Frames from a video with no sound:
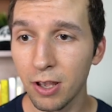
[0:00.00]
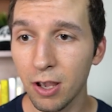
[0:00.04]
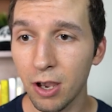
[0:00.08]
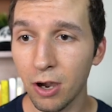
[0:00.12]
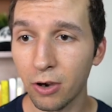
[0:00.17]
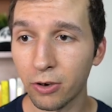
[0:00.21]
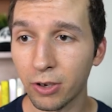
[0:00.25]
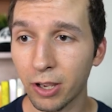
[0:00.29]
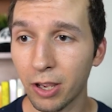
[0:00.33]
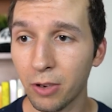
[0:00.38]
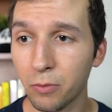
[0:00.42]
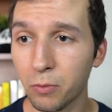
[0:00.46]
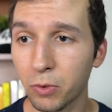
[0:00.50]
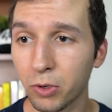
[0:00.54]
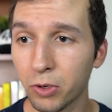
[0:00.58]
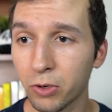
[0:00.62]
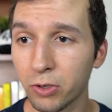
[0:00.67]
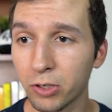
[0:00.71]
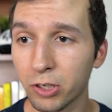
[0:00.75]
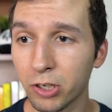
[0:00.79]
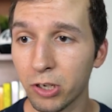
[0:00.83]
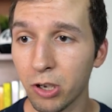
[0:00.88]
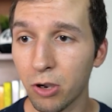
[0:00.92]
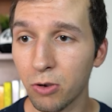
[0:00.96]
Okay, we're
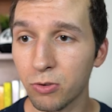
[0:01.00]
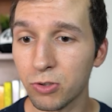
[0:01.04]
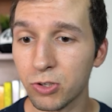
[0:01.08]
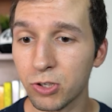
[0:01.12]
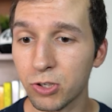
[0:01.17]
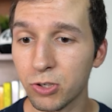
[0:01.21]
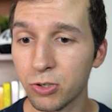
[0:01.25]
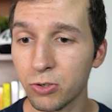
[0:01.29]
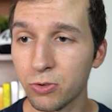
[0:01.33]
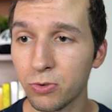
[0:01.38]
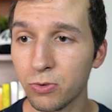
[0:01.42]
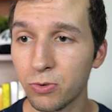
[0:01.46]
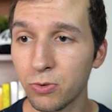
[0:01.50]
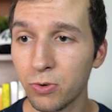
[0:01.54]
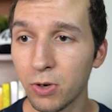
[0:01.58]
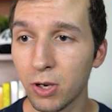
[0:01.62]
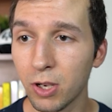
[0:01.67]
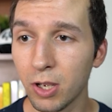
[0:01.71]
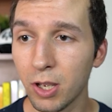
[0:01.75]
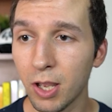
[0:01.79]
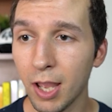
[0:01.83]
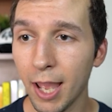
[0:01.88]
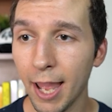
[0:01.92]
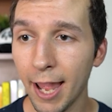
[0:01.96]
going to go to
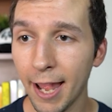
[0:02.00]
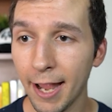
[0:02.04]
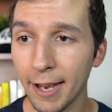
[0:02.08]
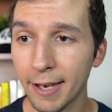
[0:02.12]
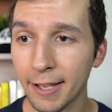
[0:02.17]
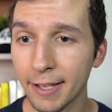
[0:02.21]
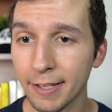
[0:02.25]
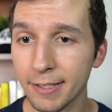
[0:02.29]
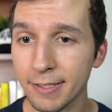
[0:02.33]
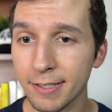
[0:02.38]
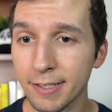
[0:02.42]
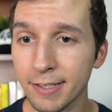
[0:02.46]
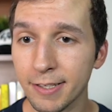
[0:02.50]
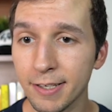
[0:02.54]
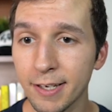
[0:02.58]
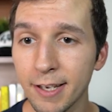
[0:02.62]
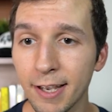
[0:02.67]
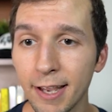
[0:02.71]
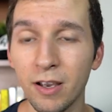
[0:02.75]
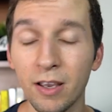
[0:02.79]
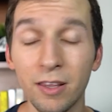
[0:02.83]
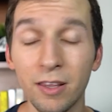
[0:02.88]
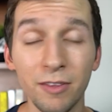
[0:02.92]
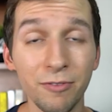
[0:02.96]
Edit,
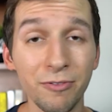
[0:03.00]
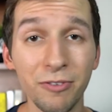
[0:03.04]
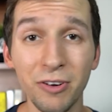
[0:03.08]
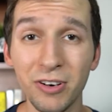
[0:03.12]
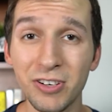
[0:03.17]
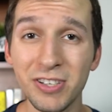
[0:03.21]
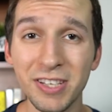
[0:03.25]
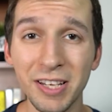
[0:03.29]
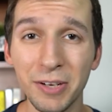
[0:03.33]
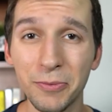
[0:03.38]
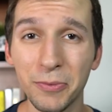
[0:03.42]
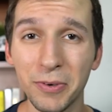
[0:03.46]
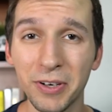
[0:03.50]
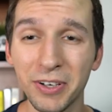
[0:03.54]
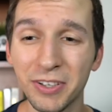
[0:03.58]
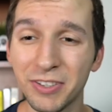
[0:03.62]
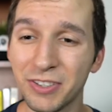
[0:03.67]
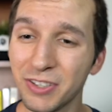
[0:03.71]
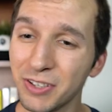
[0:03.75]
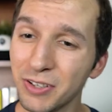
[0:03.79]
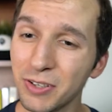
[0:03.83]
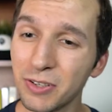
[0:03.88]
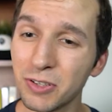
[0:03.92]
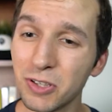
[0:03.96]
and first thing we're going
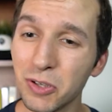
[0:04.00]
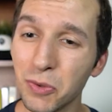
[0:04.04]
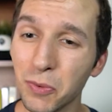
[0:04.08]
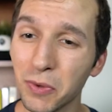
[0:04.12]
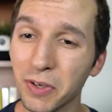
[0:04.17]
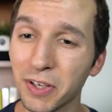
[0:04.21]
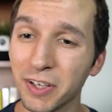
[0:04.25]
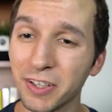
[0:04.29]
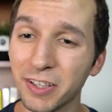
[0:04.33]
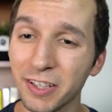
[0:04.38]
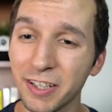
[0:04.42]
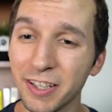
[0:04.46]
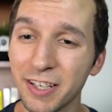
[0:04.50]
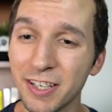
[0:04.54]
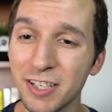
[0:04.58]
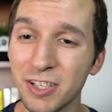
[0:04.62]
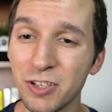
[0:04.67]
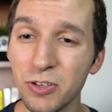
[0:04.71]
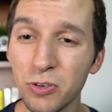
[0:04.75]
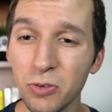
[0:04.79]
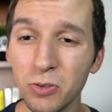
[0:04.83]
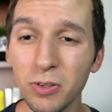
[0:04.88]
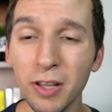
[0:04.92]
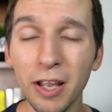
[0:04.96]
to do is we're going to click this
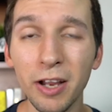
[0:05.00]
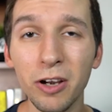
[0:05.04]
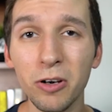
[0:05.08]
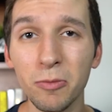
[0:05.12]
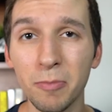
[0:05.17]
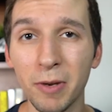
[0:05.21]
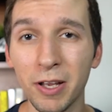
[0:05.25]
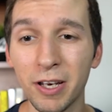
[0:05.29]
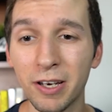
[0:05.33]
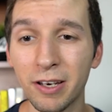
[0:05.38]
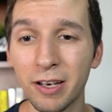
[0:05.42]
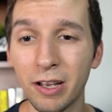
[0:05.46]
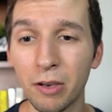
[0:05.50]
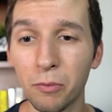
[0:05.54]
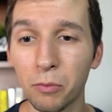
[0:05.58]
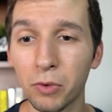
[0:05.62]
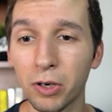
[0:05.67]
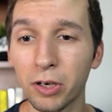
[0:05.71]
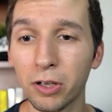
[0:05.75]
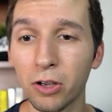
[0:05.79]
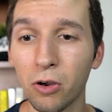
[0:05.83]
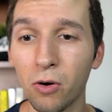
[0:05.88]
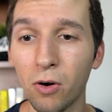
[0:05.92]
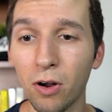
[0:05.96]
New Layer button, and we're
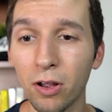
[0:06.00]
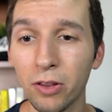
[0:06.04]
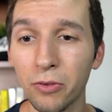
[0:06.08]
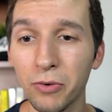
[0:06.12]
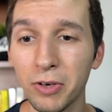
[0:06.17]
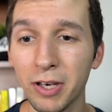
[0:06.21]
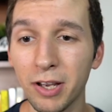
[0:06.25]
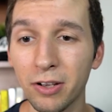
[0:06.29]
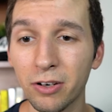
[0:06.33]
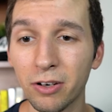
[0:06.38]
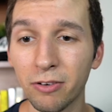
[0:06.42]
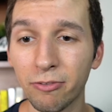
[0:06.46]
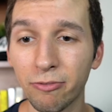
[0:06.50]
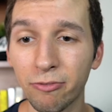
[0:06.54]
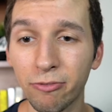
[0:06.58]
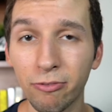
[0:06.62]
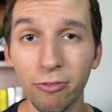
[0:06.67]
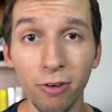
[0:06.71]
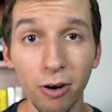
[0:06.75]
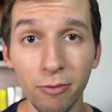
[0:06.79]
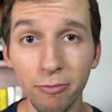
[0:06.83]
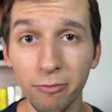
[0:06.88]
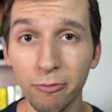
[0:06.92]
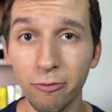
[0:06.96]
going to go all the way down to
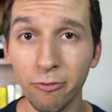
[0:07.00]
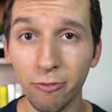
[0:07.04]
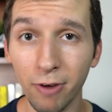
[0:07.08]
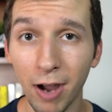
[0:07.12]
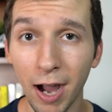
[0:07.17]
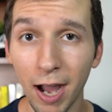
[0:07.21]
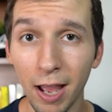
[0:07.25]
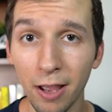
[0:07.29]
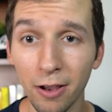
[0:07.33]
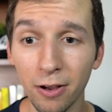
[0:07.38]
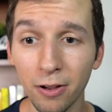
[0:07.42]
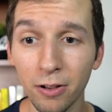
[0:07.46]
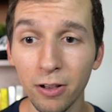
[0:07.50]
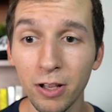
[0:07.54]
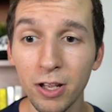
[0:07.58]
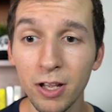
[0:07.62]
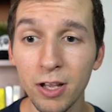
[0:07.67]
From File.